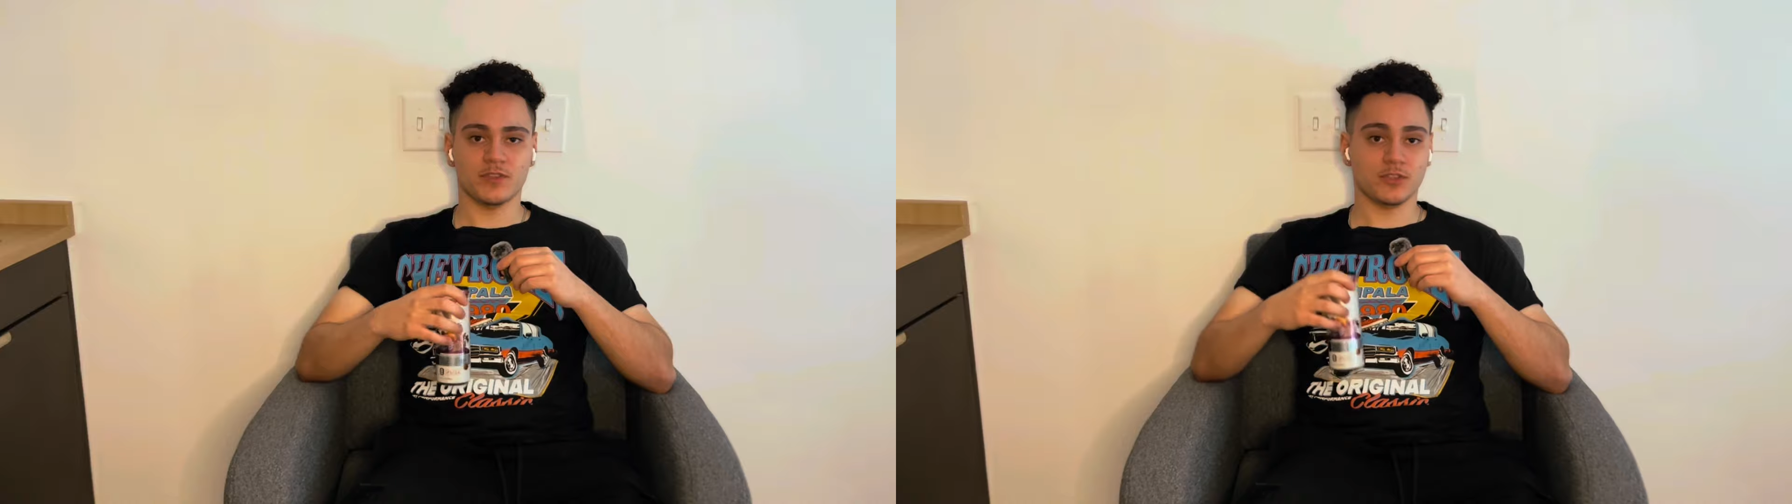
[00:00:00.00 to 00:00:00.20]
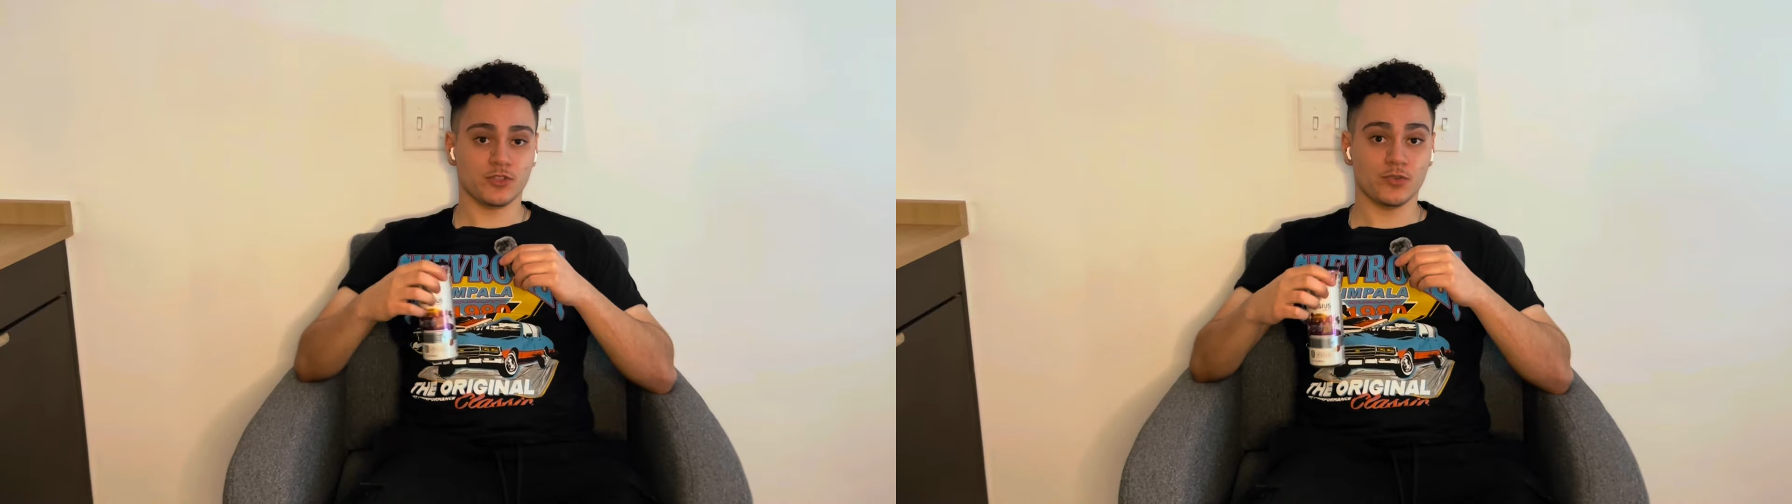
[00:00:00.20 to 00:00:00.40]

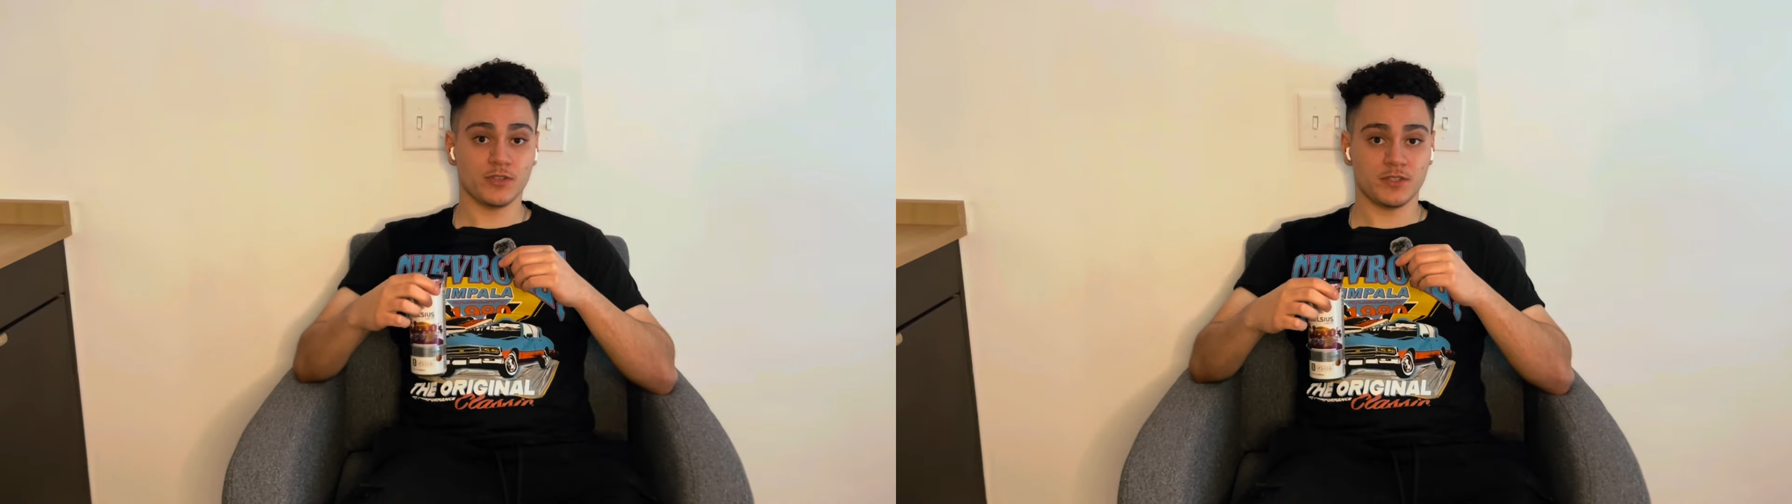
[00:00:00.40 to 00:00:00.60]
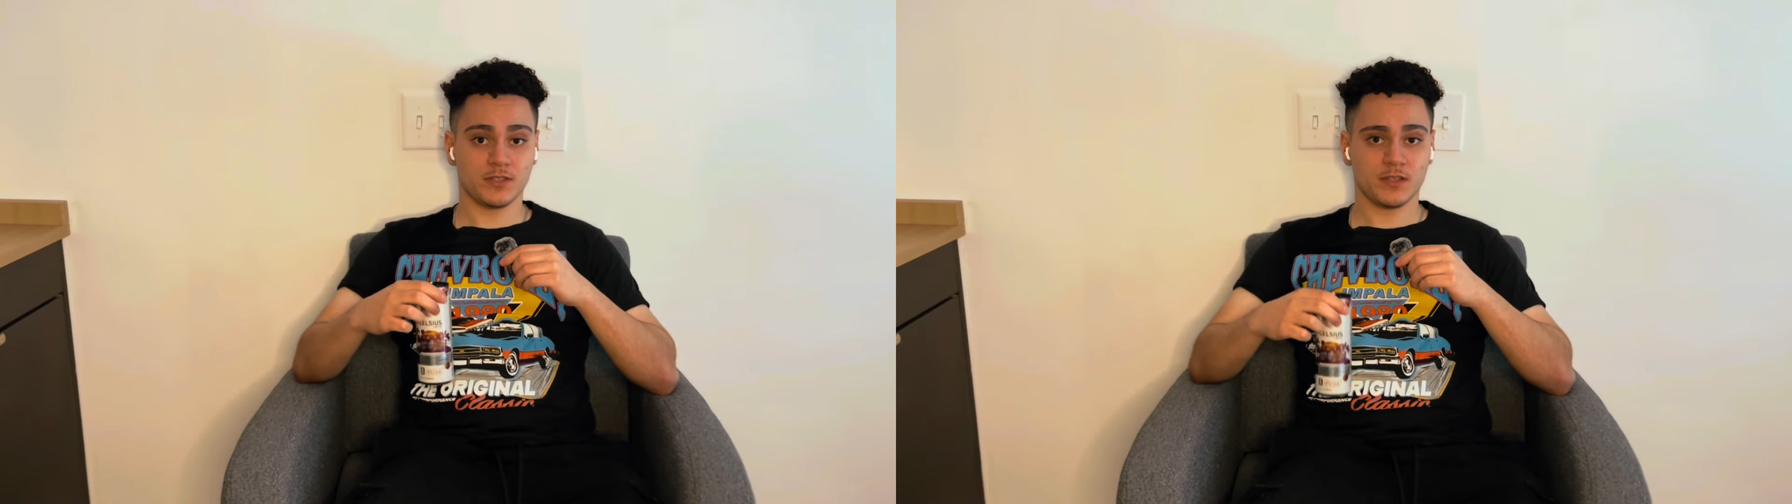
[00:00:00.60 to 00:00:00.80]
with a
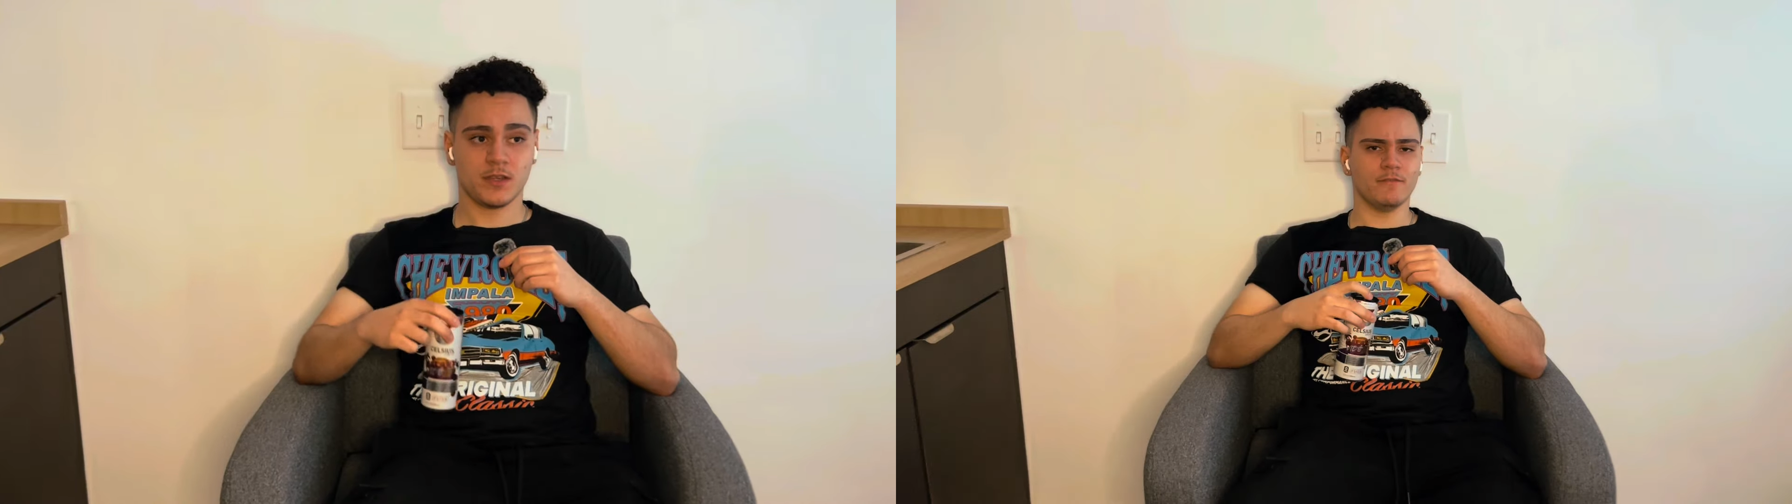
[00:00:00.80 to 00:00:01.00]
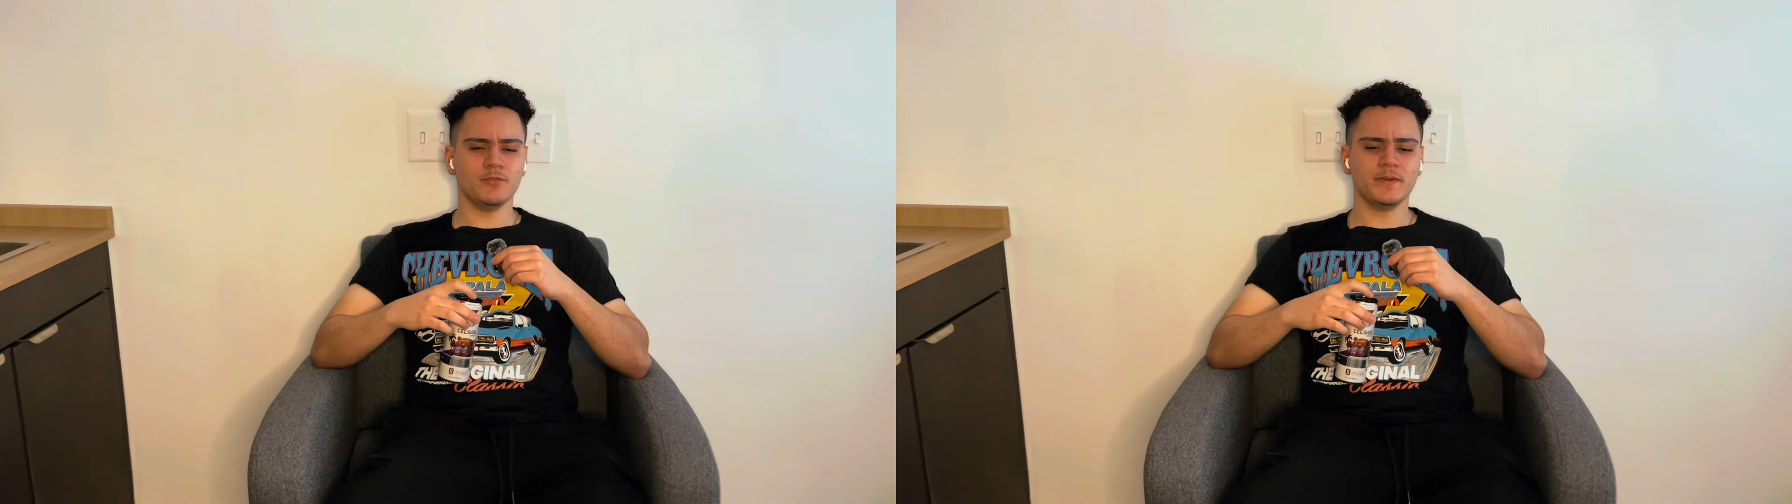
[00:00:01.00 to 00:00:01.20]
choice.
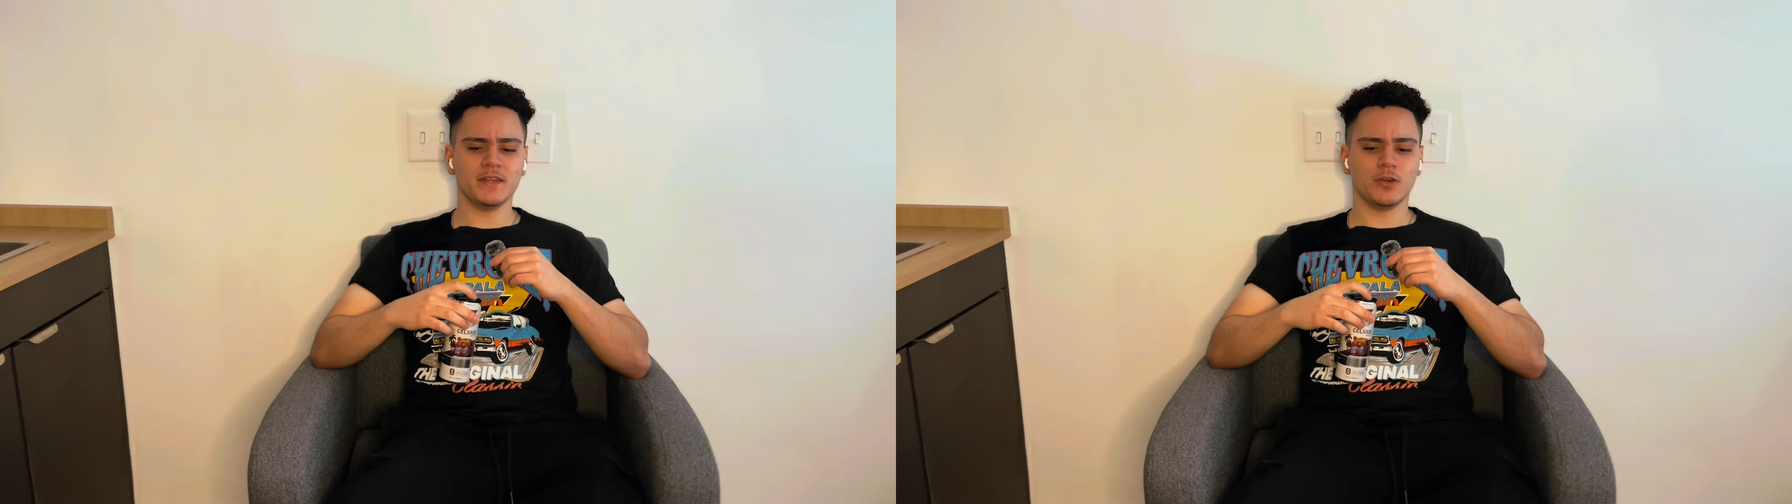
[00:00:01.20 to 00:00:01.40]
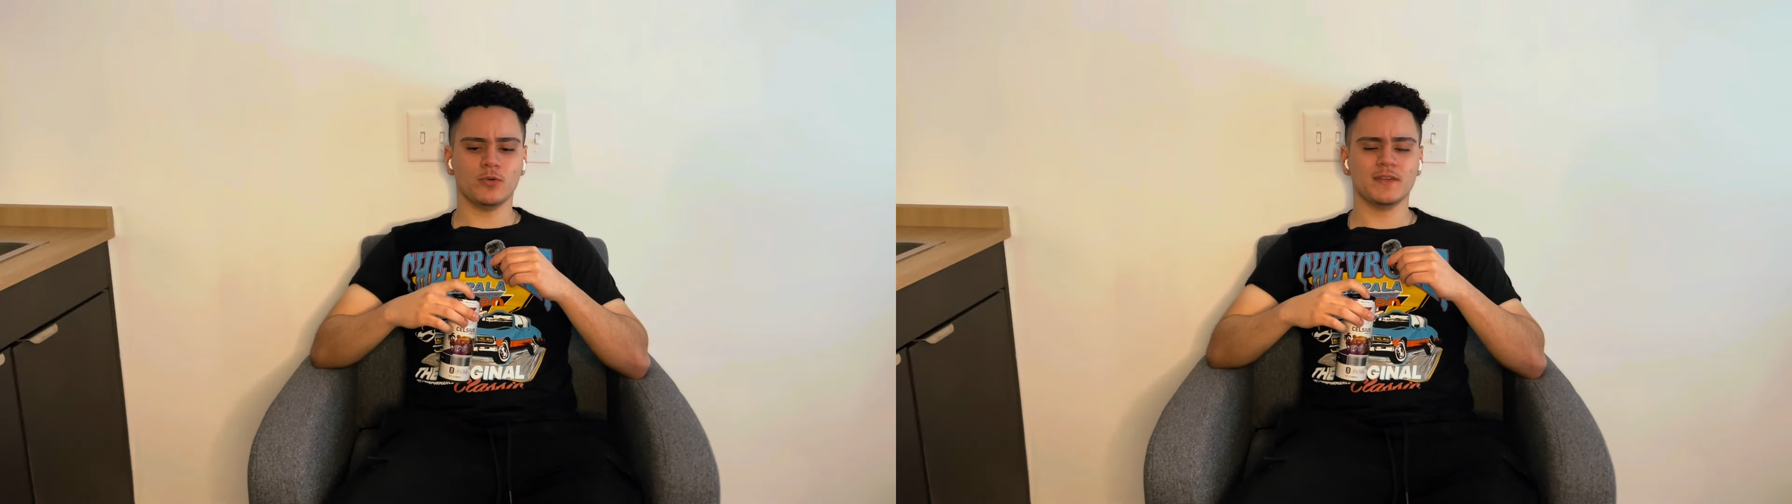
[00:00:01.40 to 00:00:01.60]

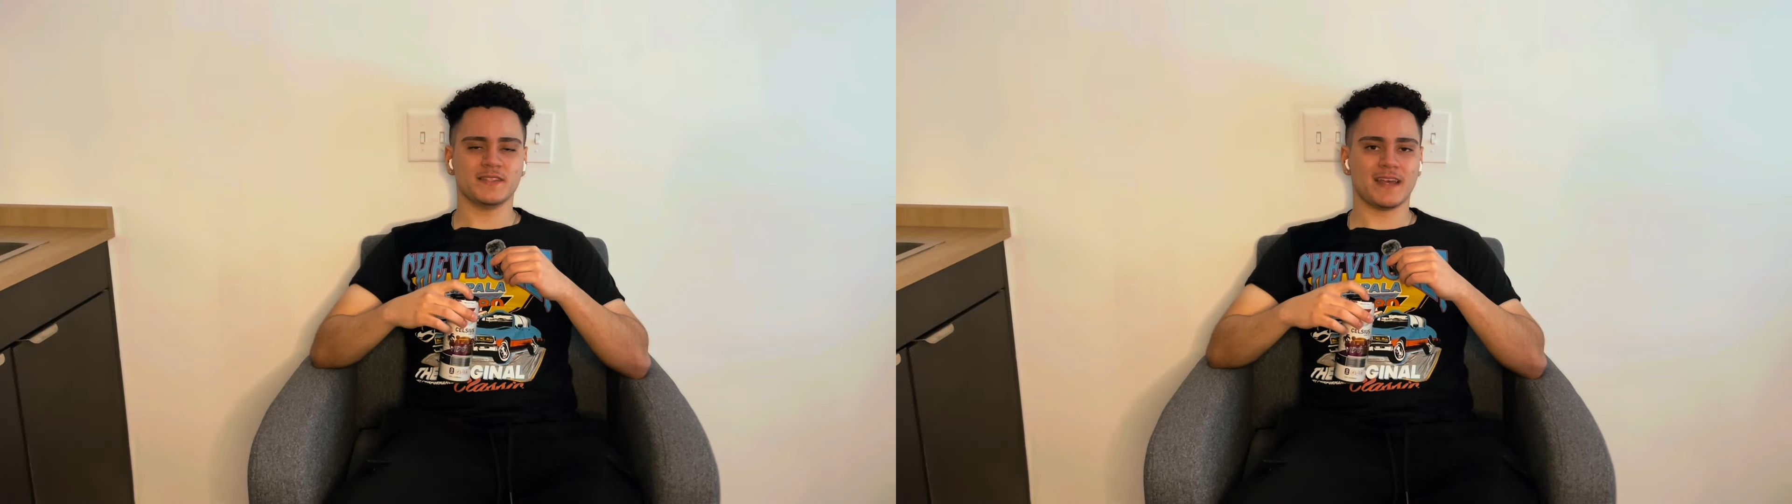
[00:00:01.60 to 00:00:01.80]
Everybody always